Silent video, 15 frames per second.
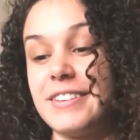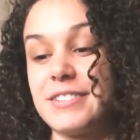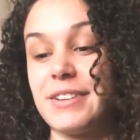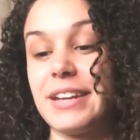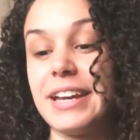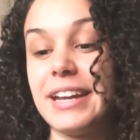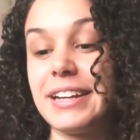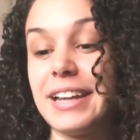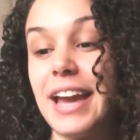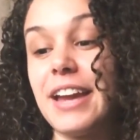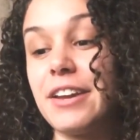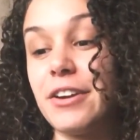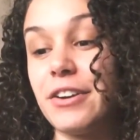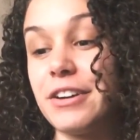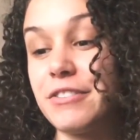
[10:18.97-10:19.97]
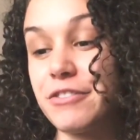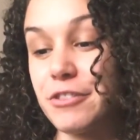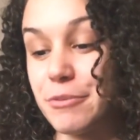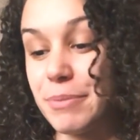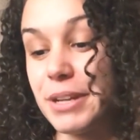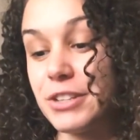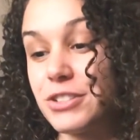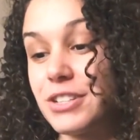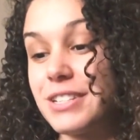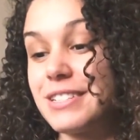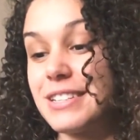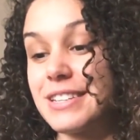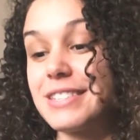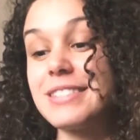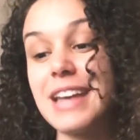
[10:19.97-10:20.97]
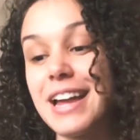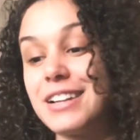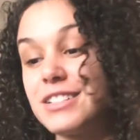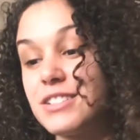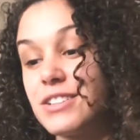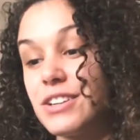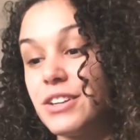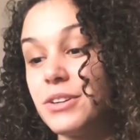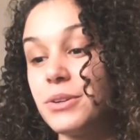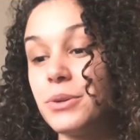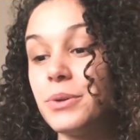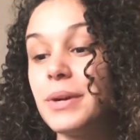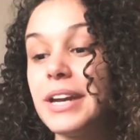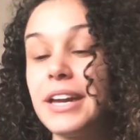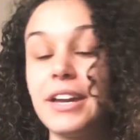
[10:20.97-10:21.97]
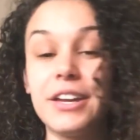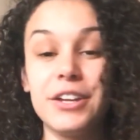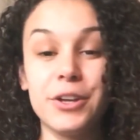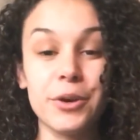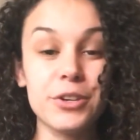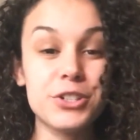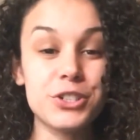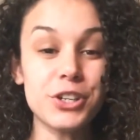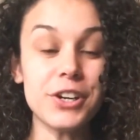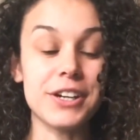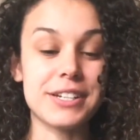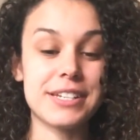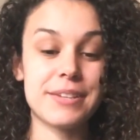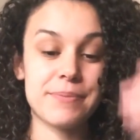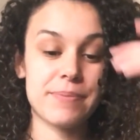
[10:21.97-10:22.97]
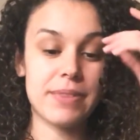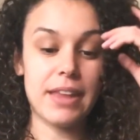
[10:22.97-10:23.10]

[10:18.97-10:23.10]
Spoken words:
so I can get your information to send you your shirt.